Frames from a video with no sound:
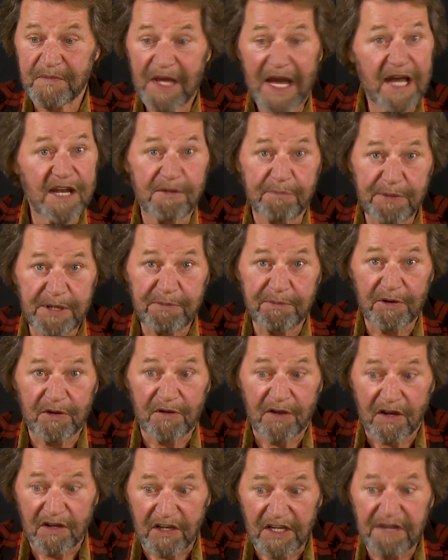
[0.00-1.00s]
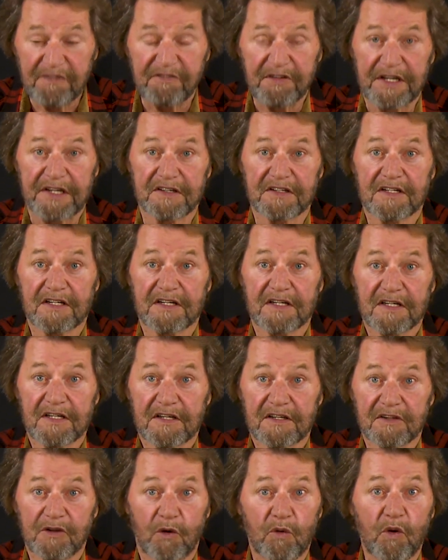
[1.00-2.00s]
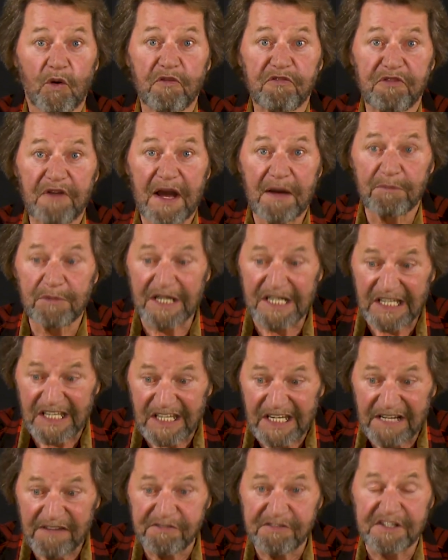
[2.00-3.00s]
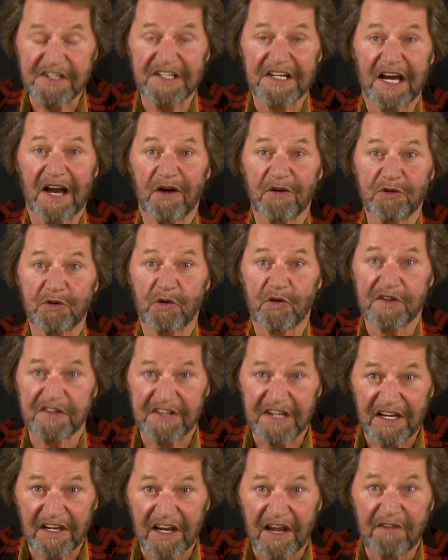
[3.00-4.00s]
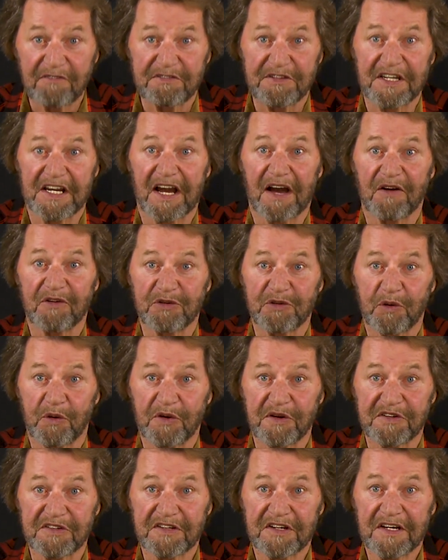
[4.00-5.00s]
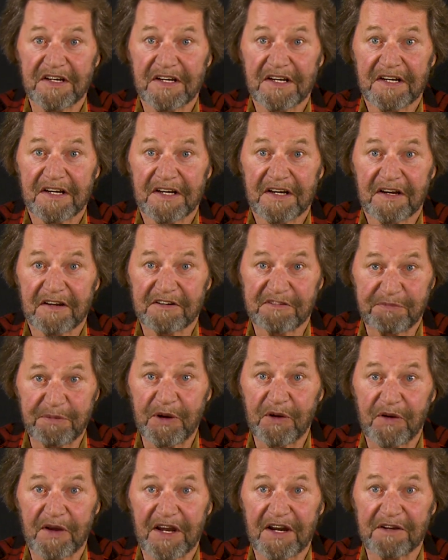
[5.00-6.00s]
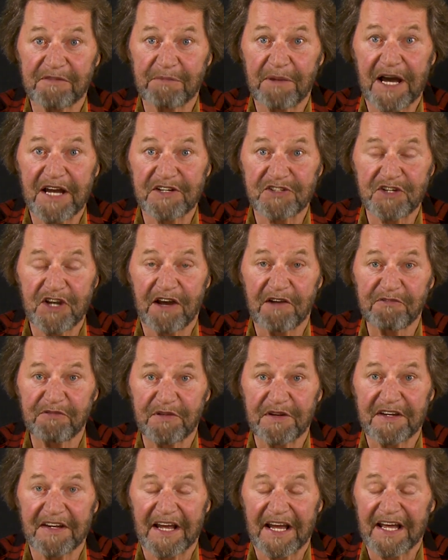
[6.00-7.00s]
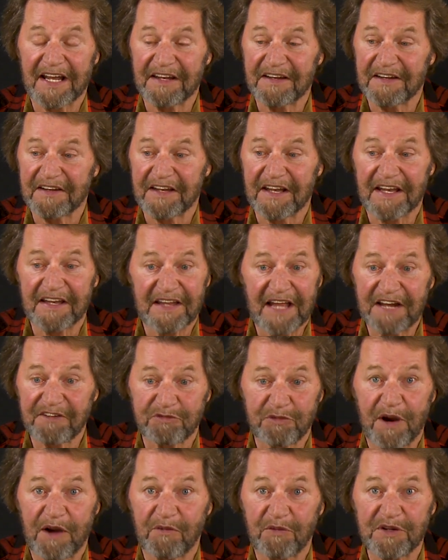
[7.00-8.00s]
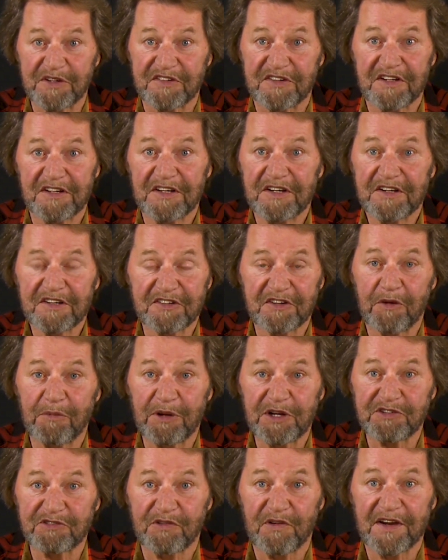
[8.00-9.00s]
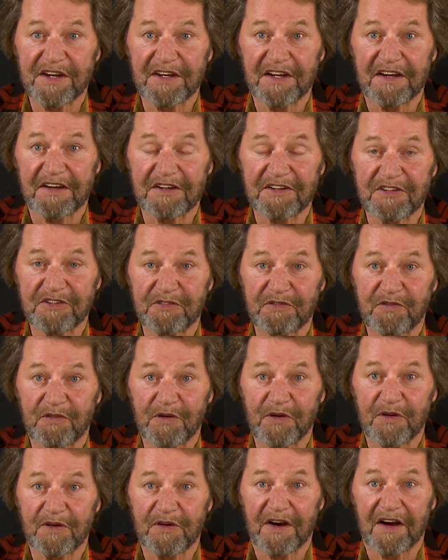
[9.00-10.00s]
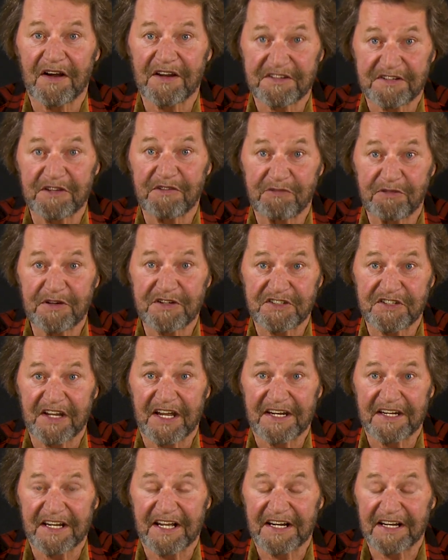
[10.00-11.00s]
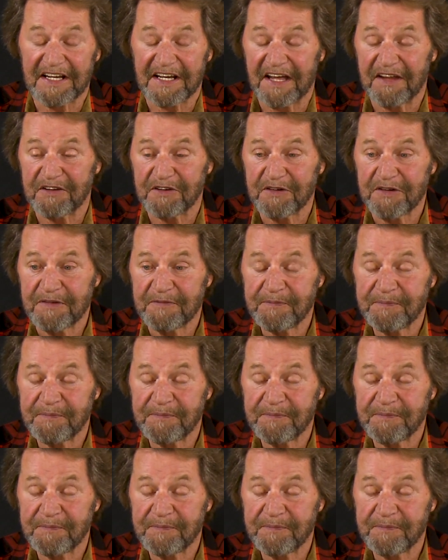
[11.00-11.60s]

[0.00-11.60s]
And the people live it. Their whole family lives the outdoors. They love the outdoors, spearheaded by Jeff, and, and that's why it was so much fun to, for us to fish that day together.